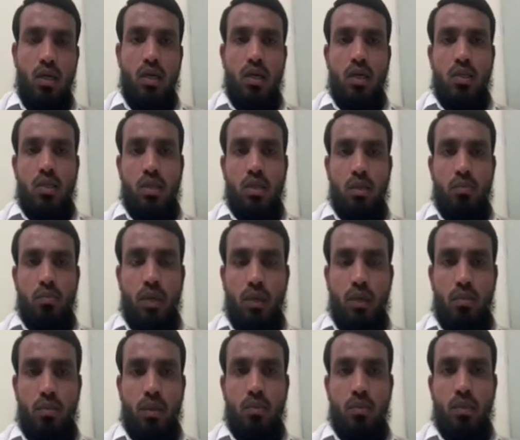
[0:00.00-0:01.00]
Simple
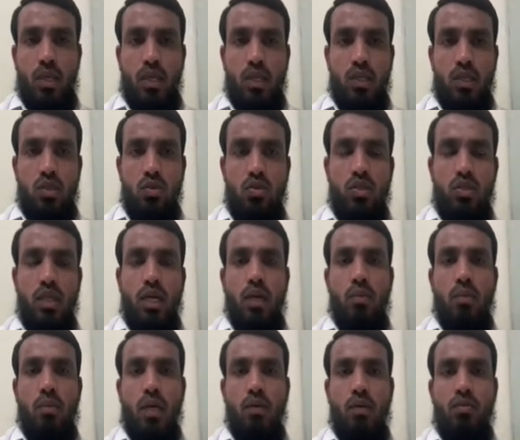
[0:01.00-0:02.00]
permanent tissue, they are
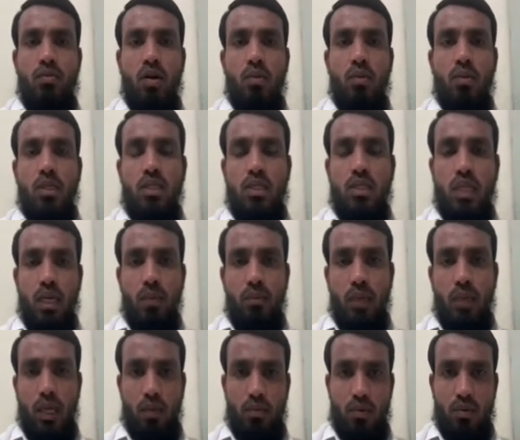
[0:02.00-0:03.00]
made from a same
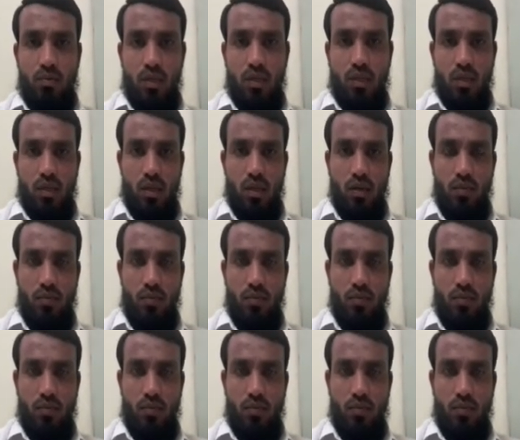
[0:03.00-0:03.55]
type of the cell.